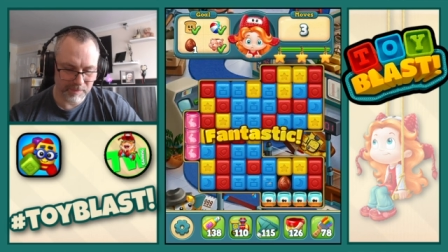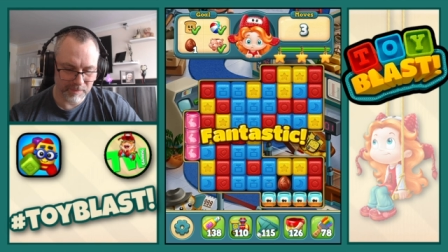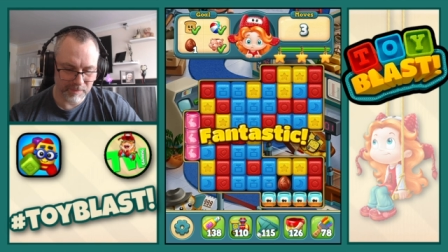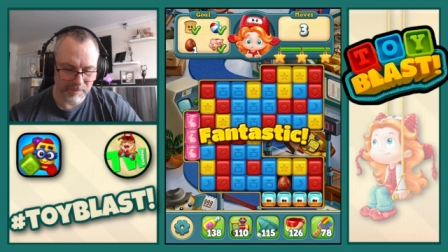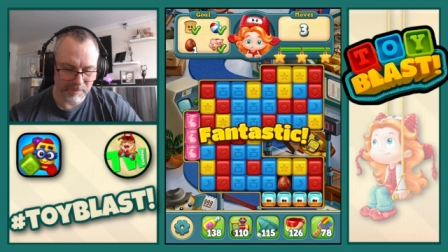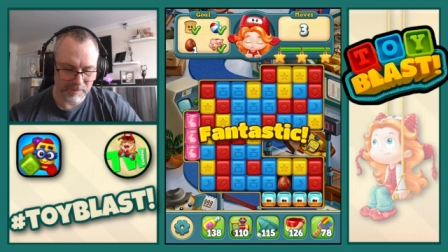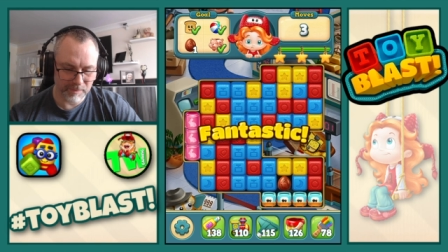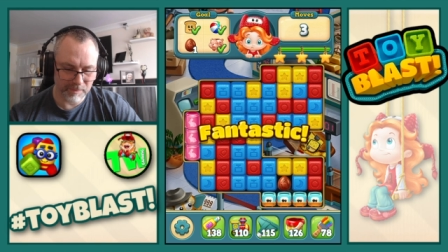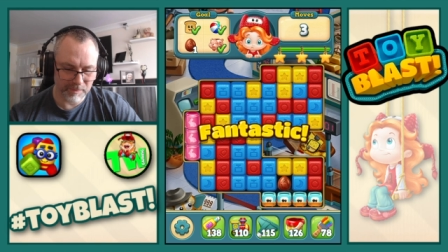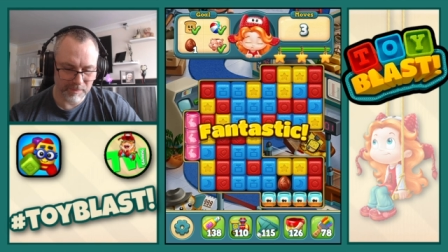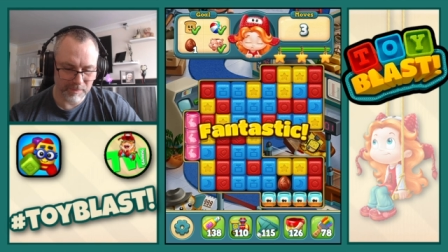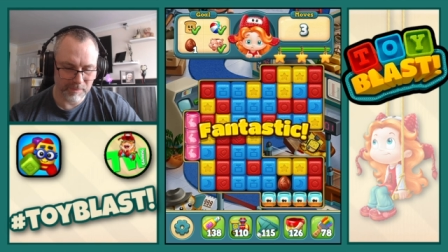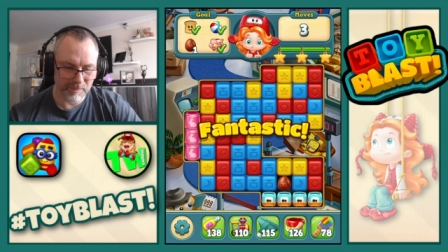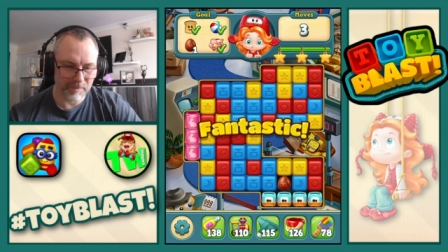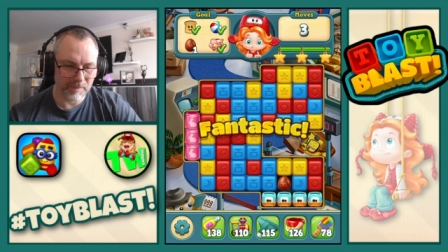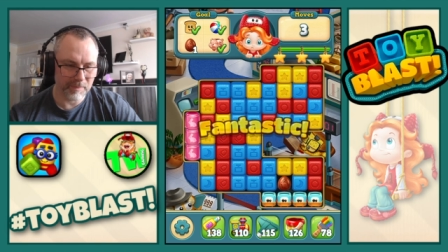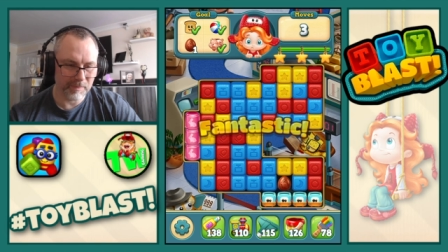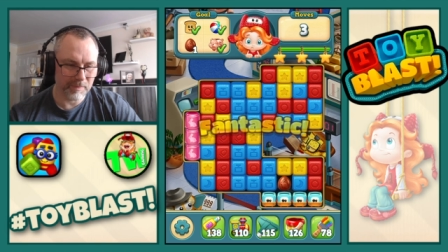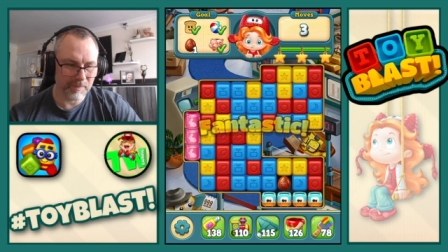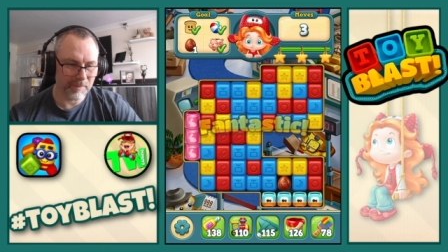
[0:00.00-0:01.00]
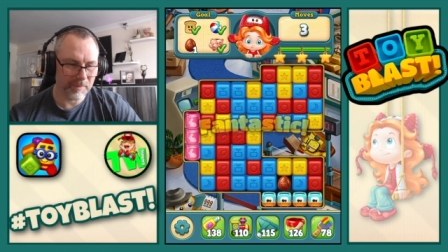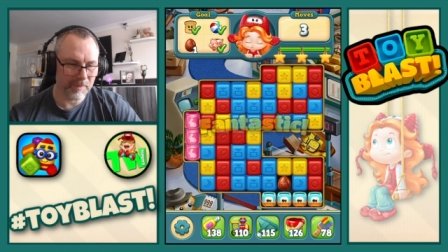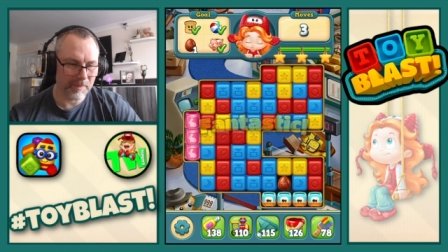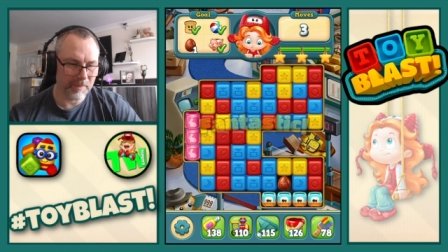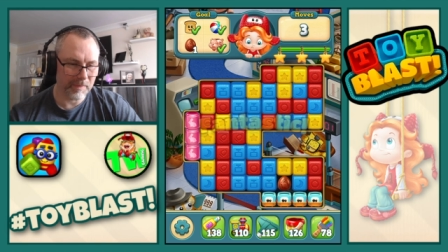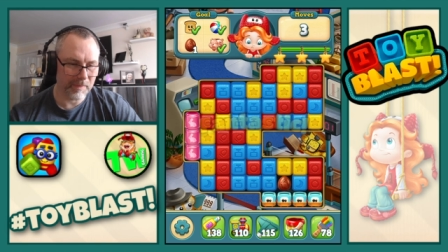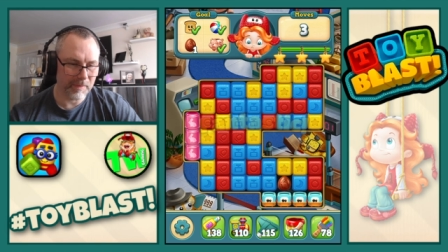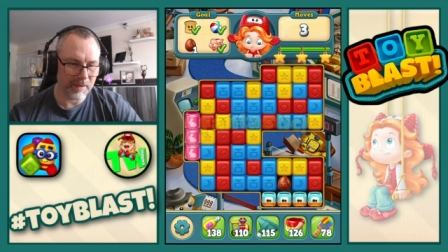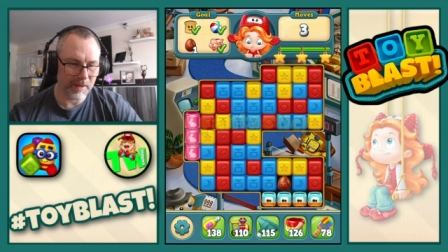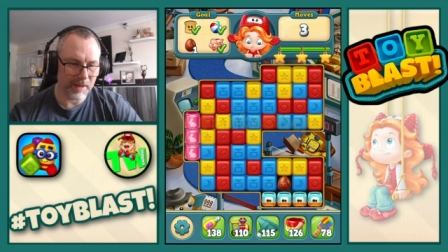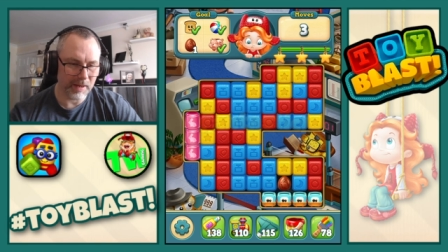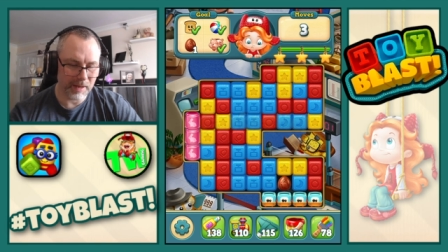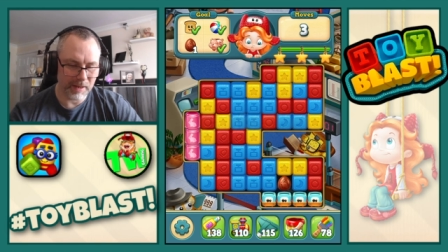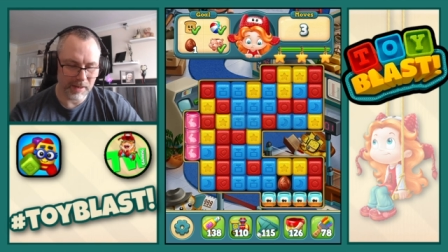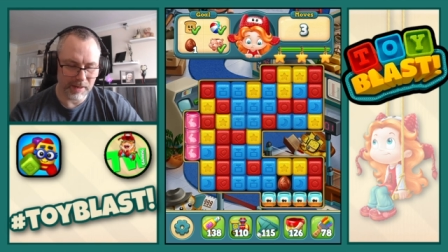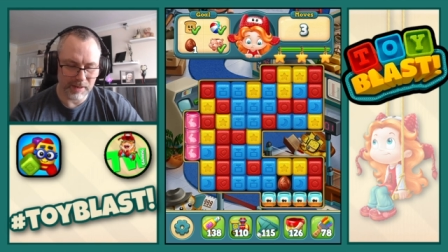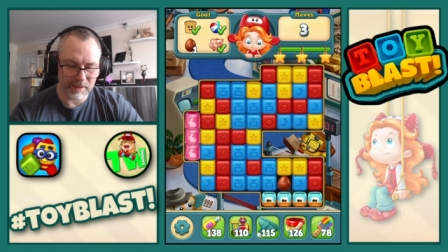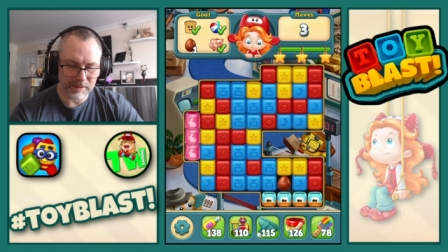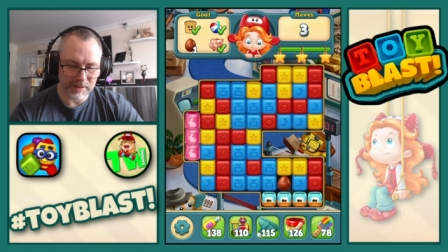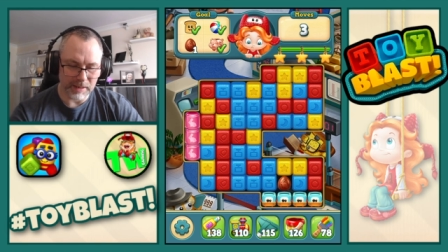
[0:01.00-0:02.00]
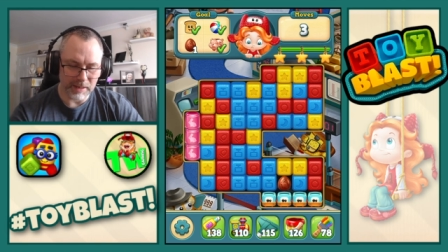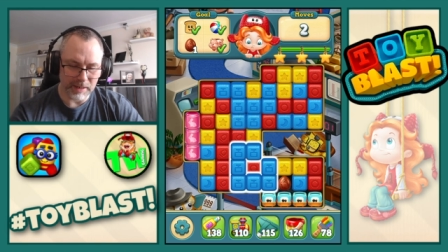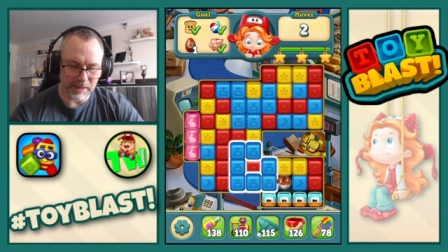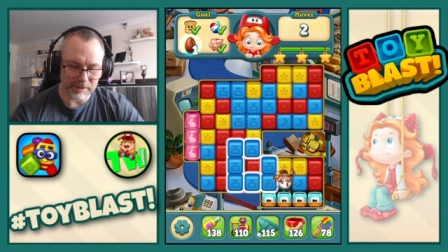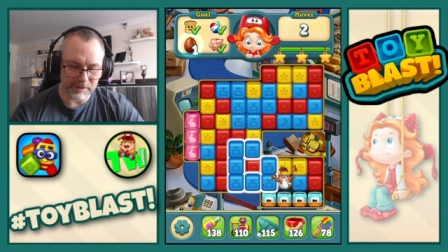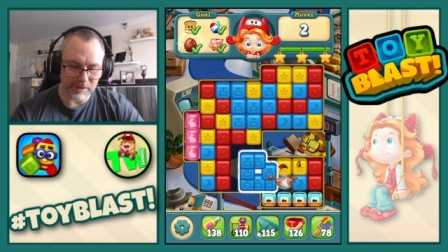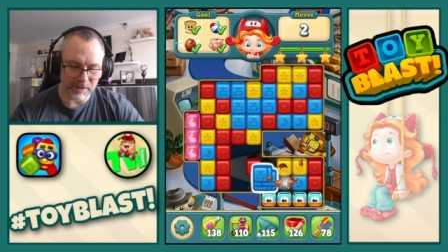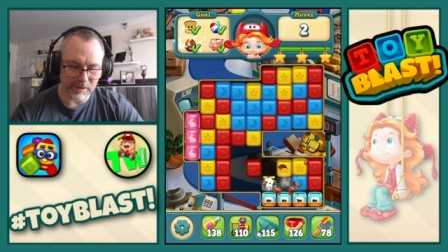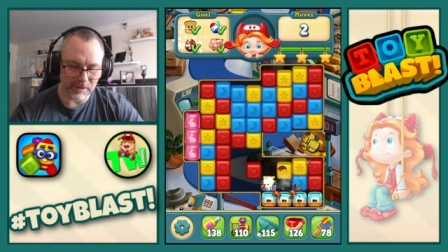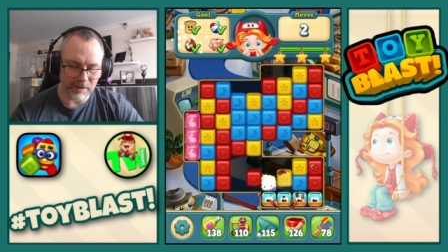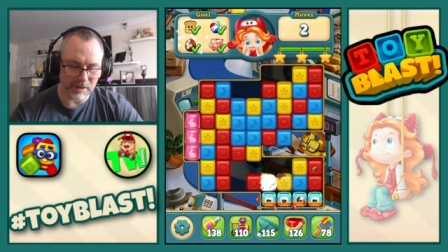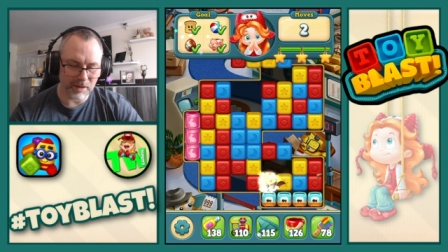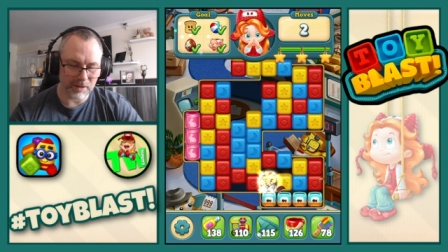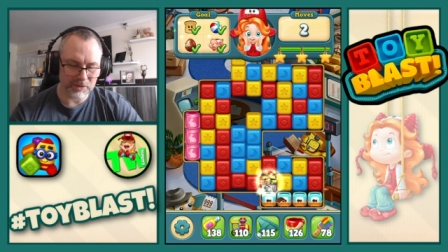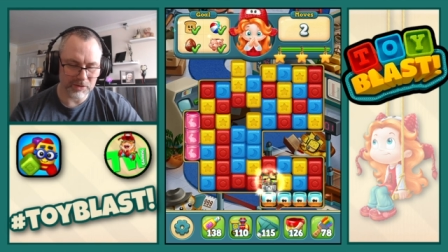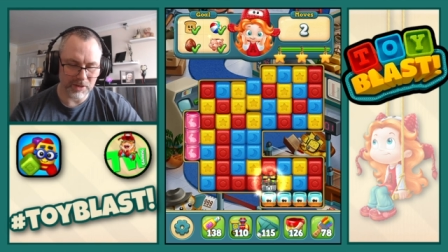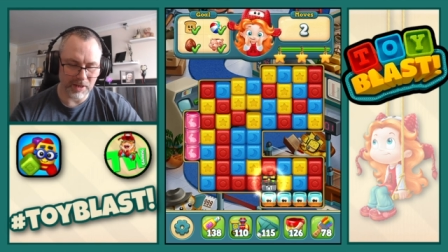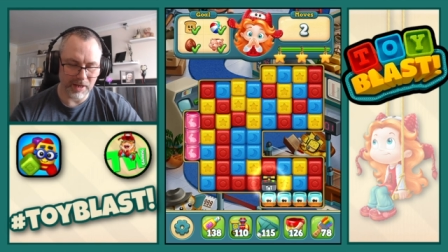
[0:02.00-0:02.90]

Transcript: Fantastic. And collect our last